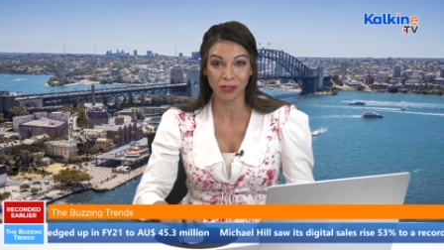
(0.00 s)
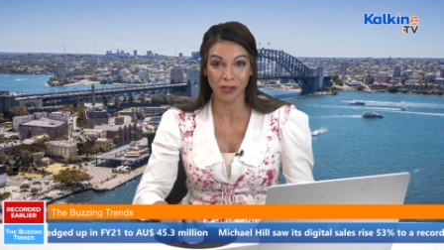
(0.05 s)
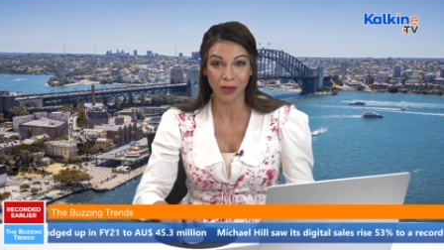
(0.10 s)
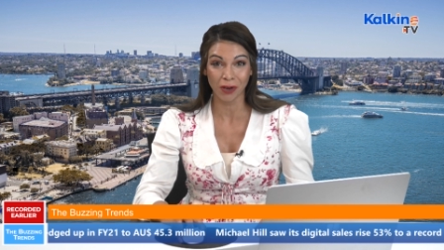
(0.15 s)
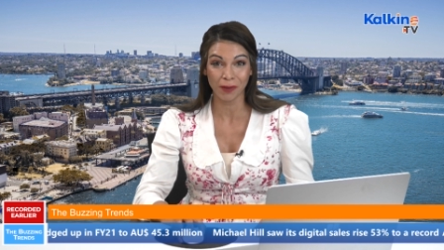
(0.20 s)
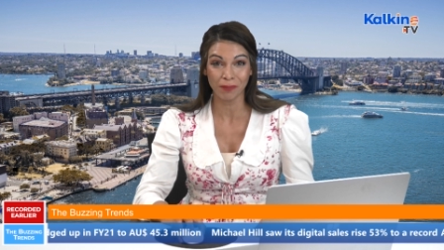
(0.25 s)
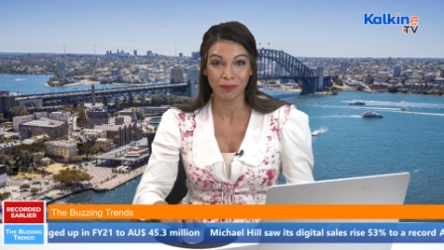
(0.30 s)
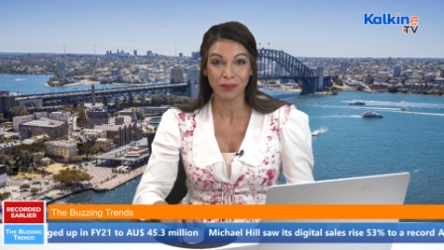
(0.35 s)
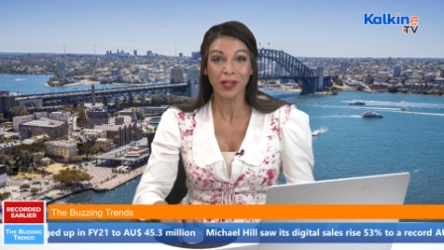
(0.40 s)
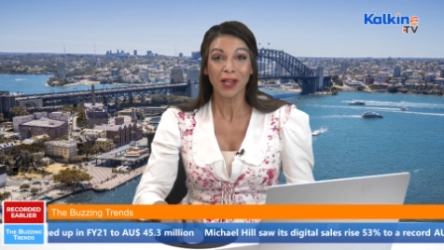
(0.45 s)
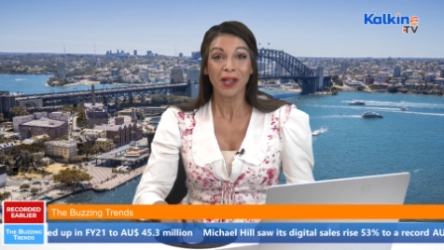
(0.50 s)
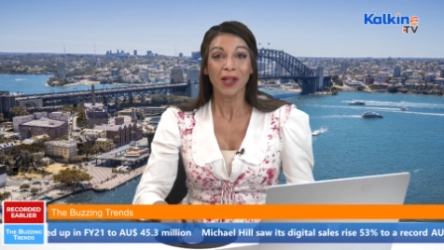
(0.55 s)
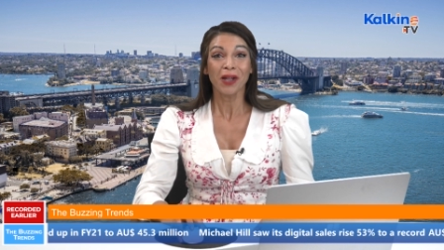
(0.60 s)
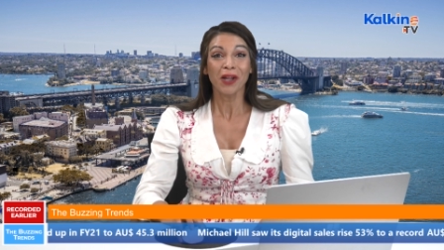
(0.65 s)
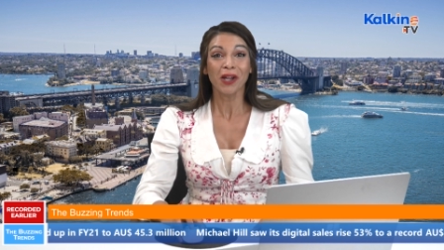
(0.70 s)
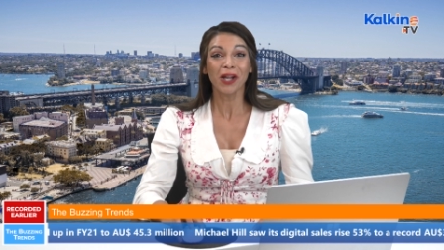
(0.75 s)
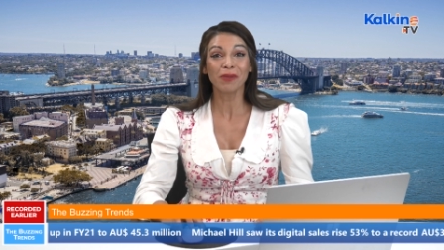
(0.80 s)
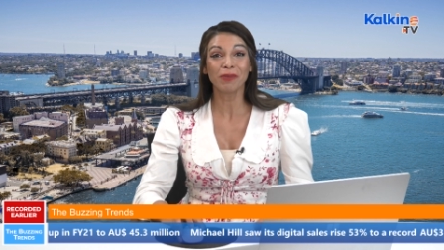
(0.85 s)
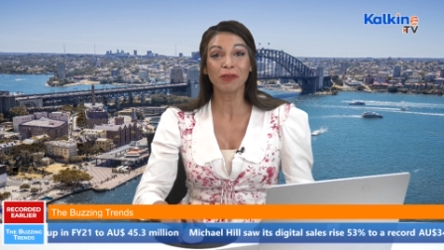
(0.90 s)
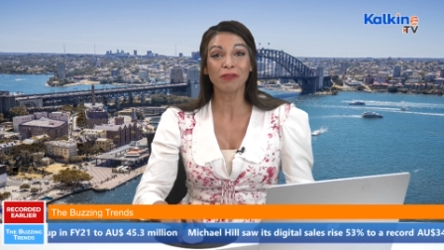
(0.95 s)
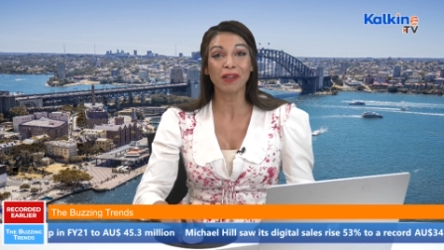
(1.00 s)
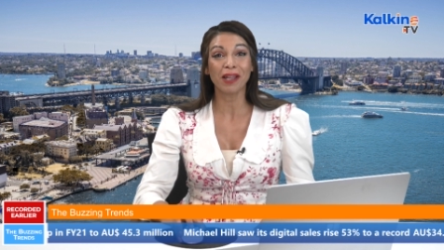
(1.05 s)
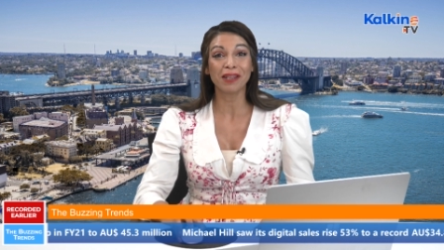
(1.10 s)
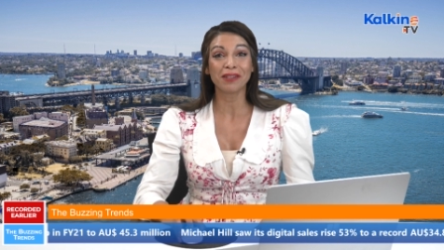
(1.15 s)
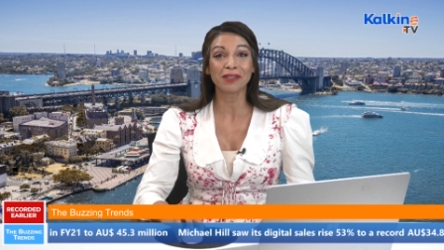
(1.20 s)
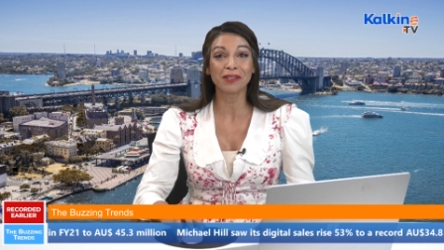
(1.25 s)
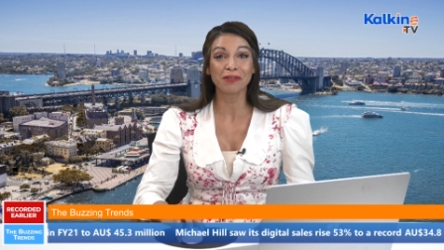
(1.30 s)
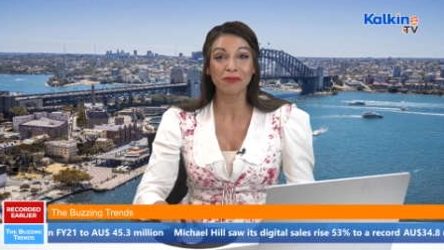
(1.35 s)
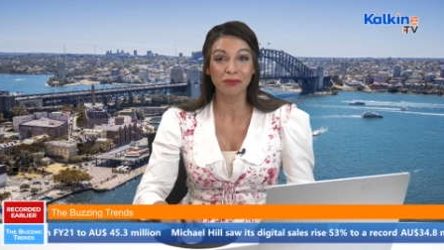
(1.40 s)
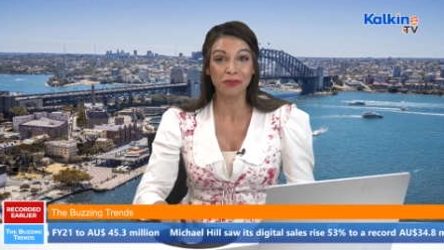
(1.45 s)
show. Hope you
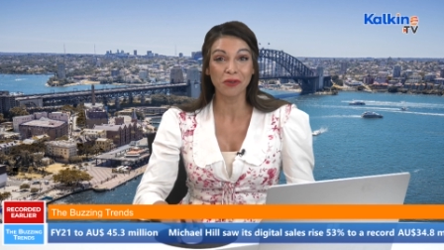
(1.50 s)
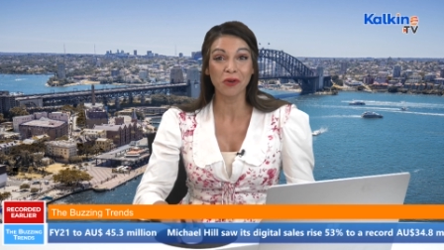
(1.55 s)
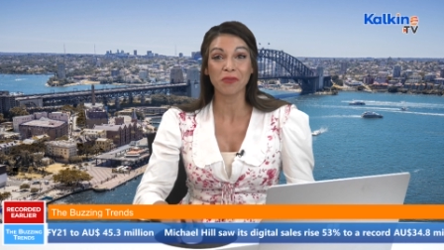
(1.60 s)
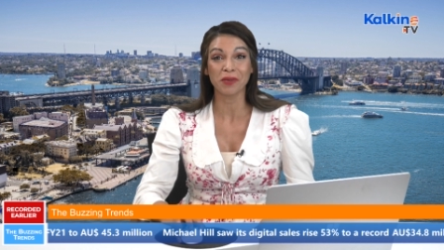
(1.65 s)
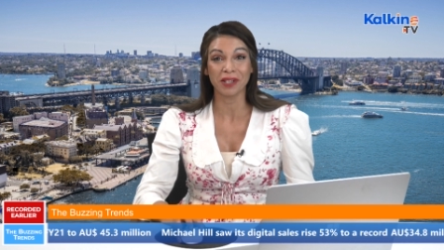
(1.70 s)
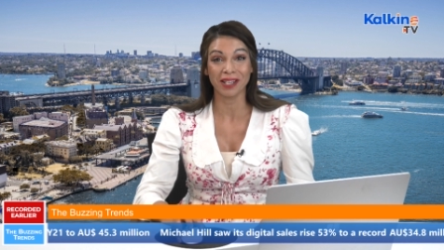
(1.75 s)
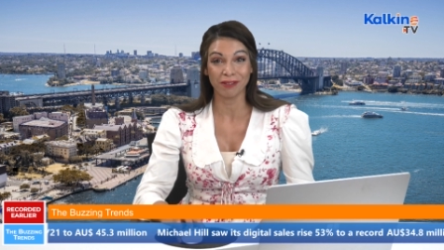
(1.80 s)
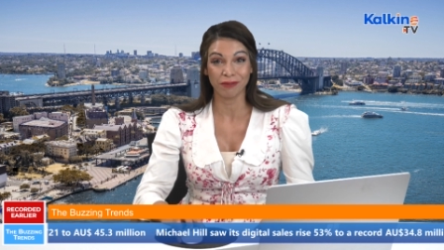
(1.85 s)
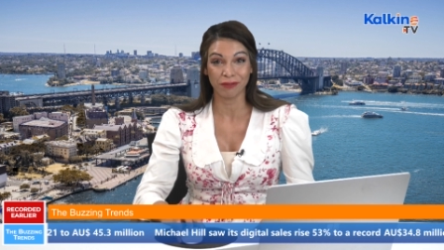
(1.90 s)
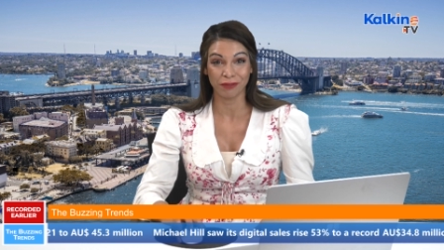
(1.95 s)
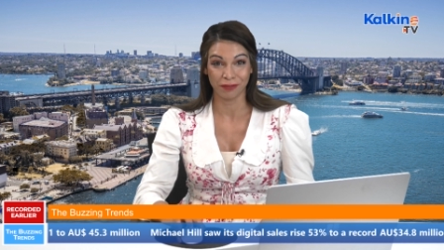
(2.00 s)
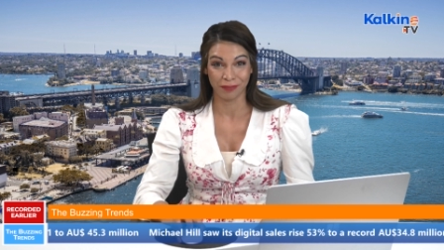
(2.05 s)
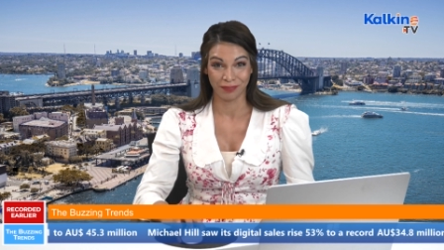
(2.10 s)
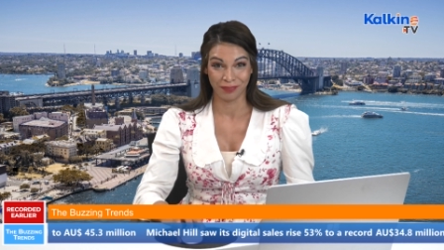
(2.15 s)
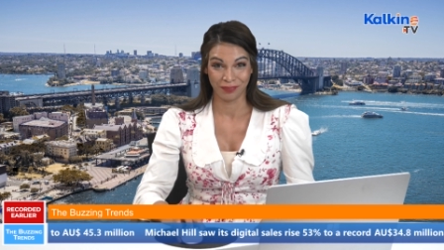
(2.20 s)
found it informative.